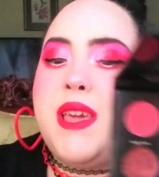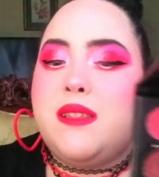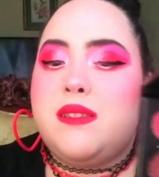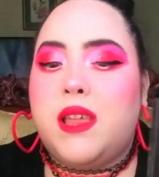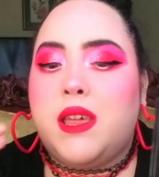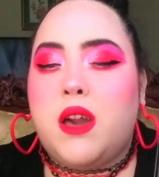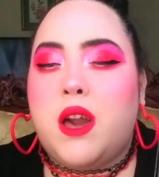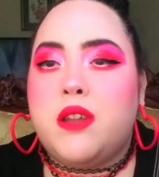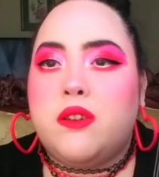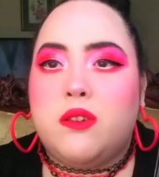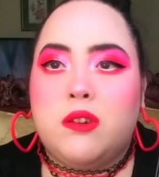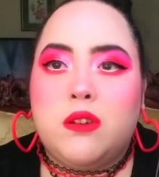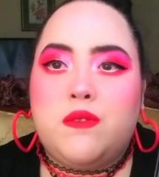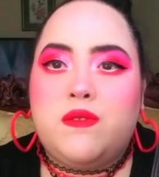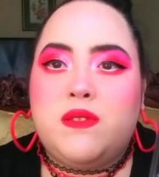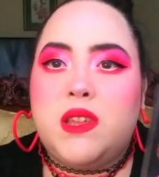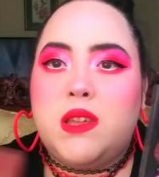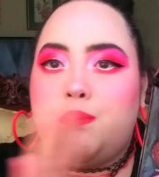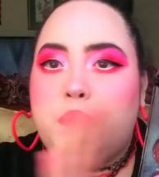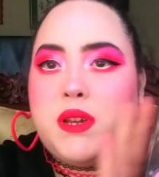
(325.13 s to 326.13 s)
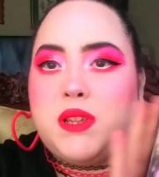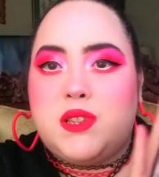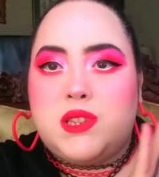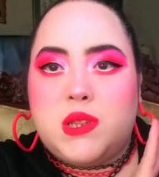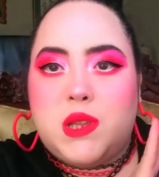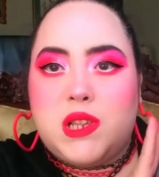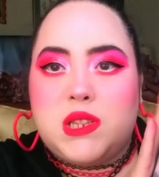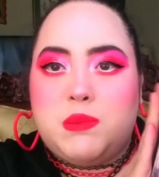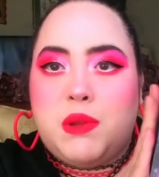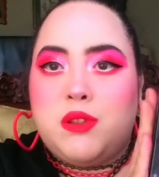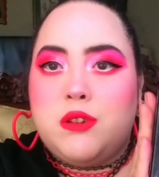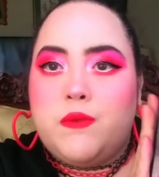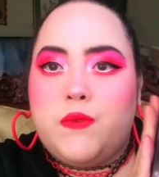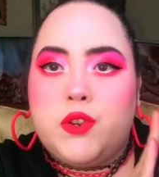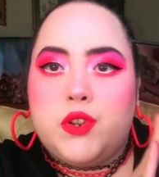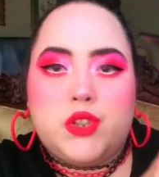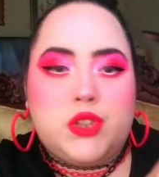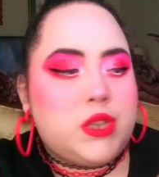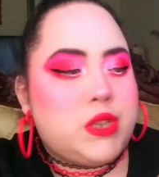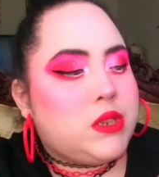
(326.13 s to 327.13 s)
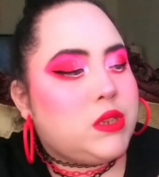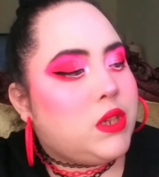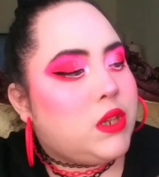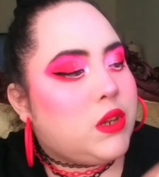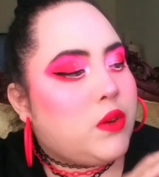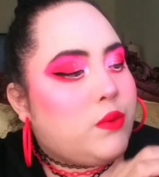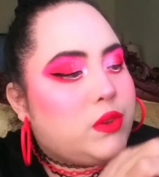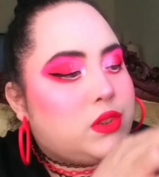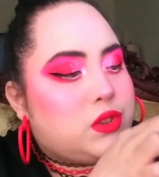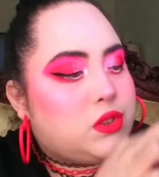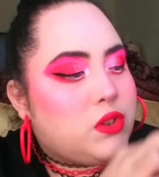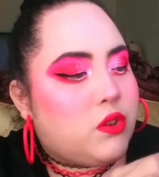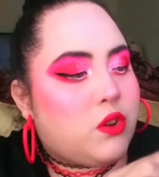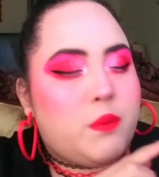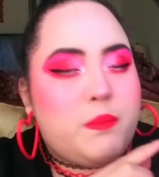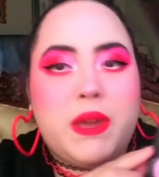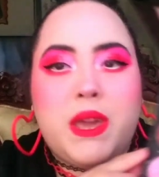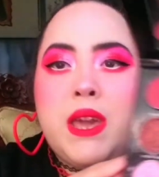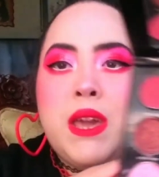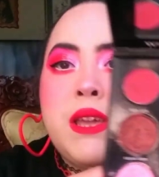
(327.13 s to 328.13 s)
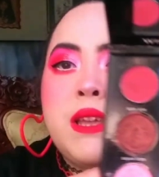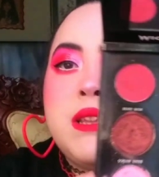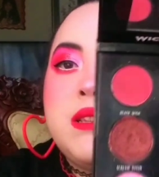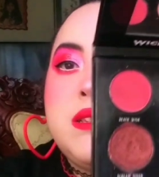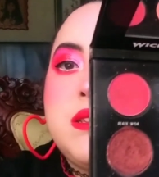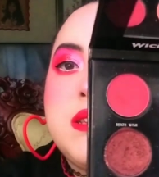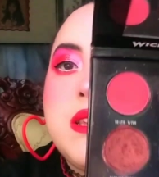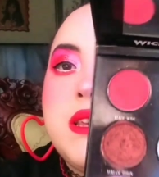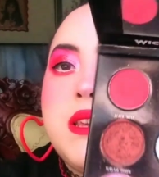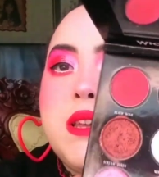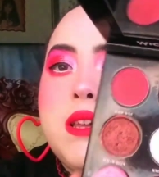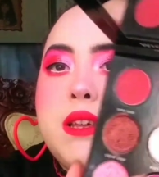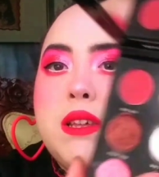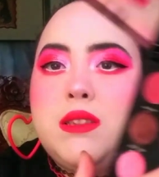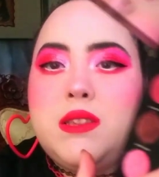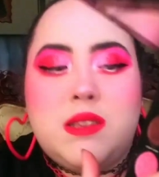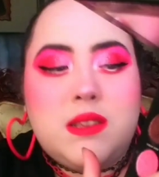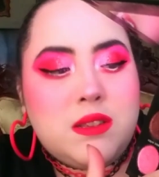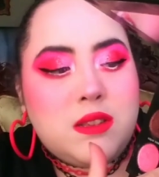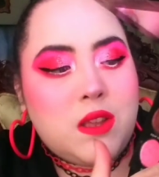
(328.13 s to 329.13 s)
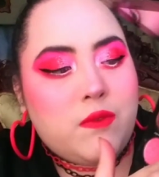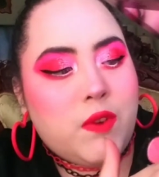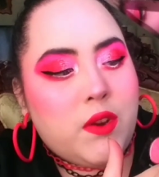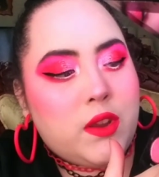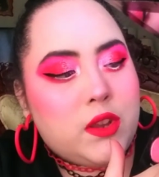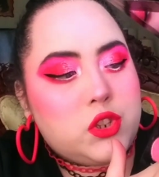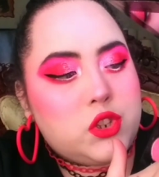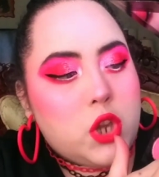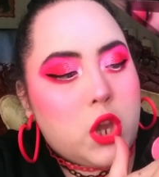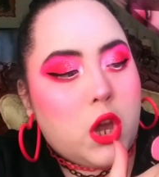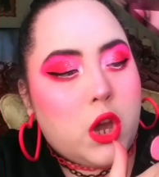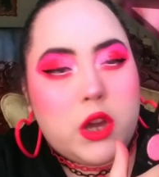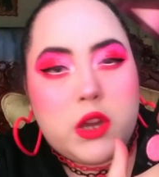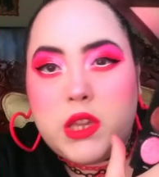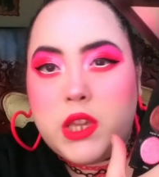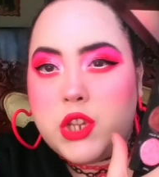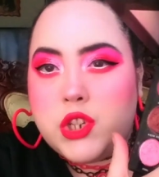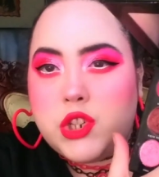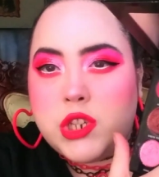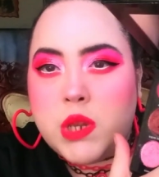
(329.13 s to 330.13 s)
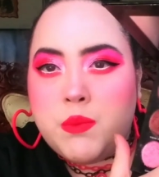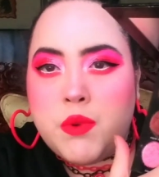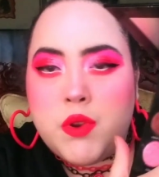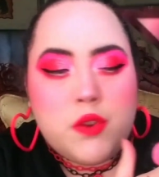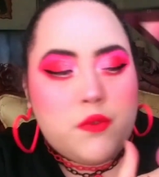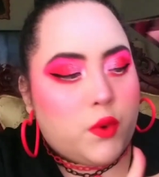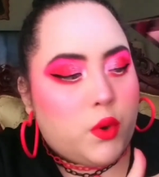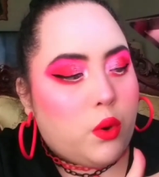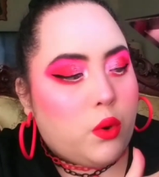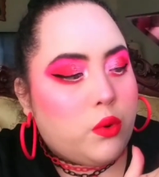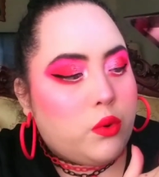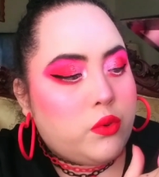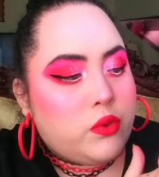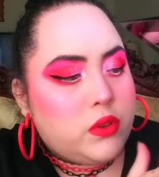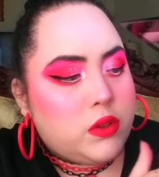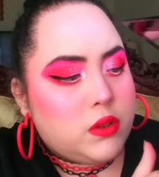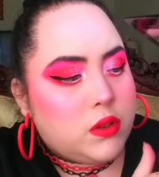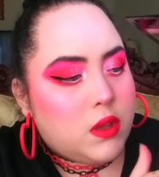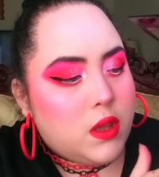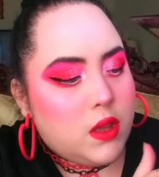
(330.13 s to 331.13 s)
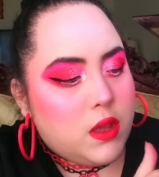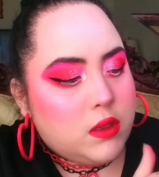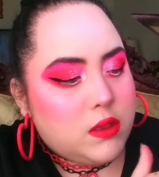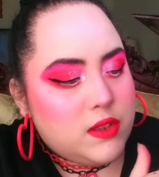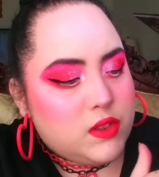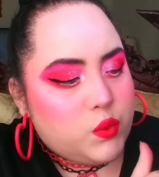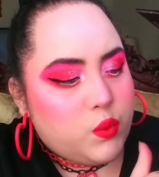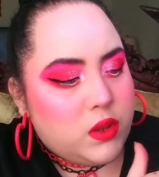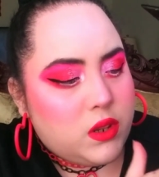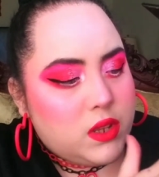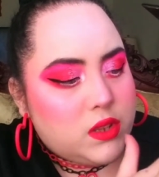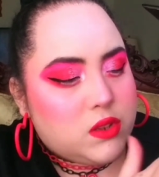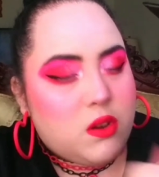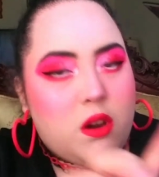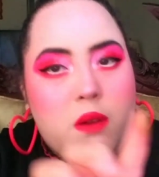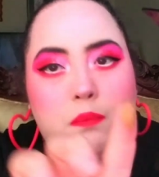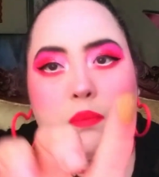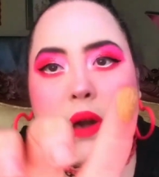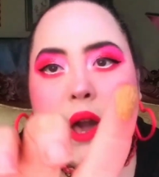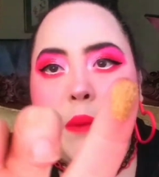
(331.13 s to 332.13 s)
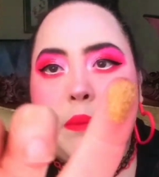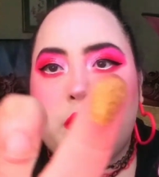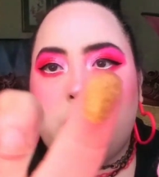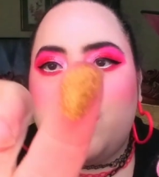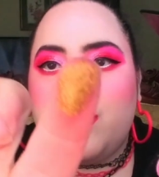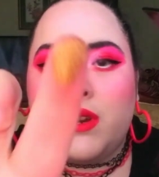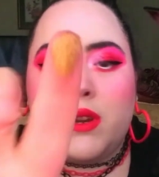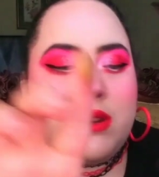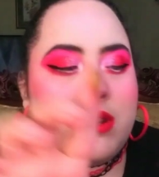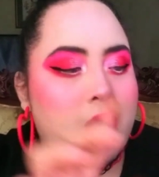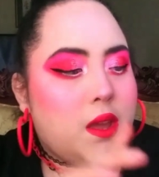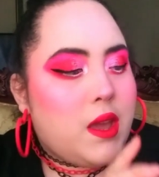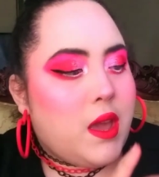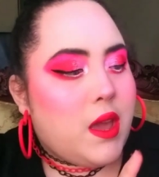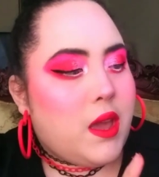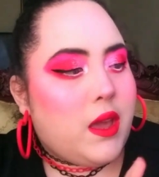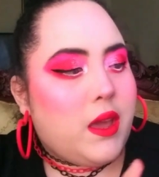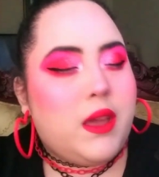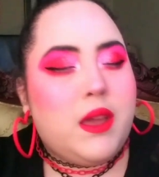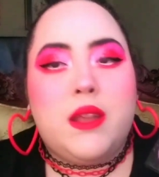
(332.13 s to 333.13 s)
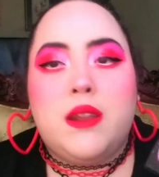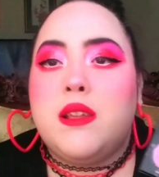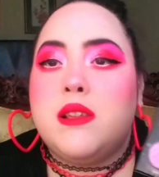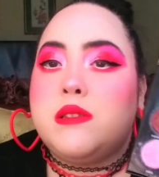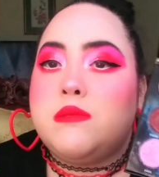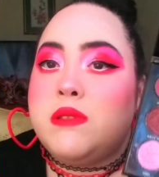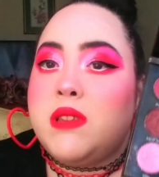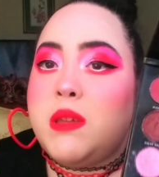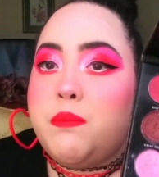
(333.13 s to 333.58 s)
like Unearthly, but just a smaller version, you know, with circle pans. This is a very chunky shimmer of gold. This one is called Popcorn, and it's really